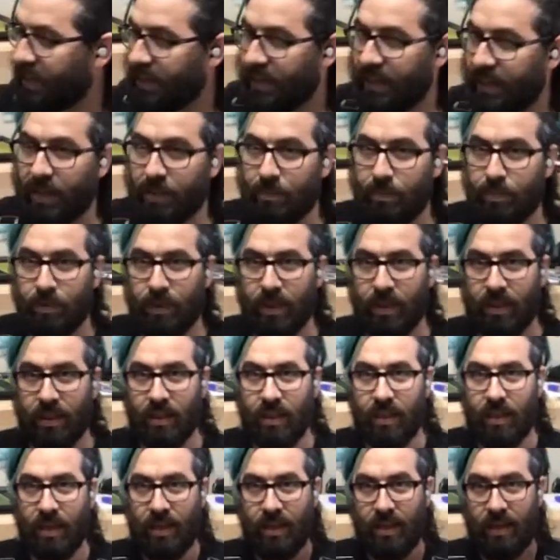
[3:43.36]
ended up with
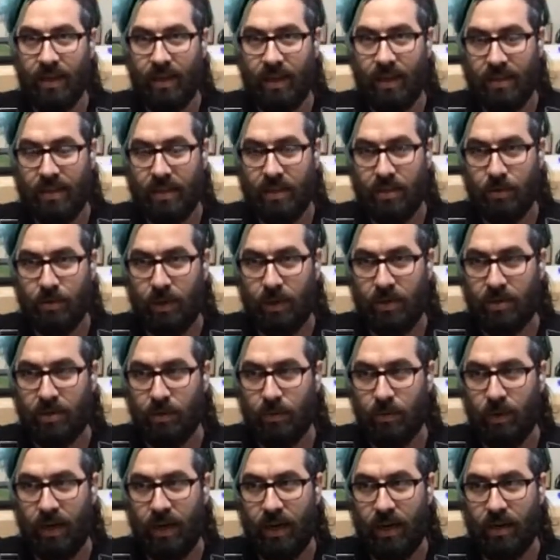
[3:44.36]
a
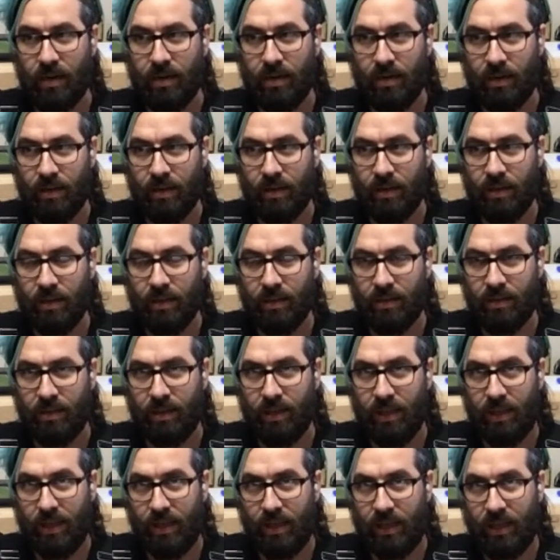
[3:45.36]
situation where
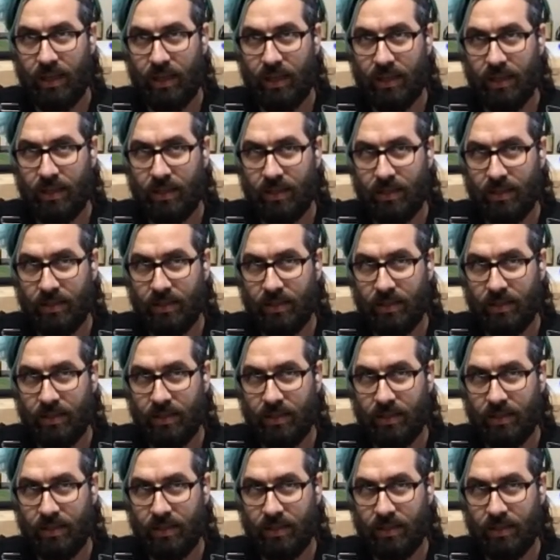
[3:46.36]
the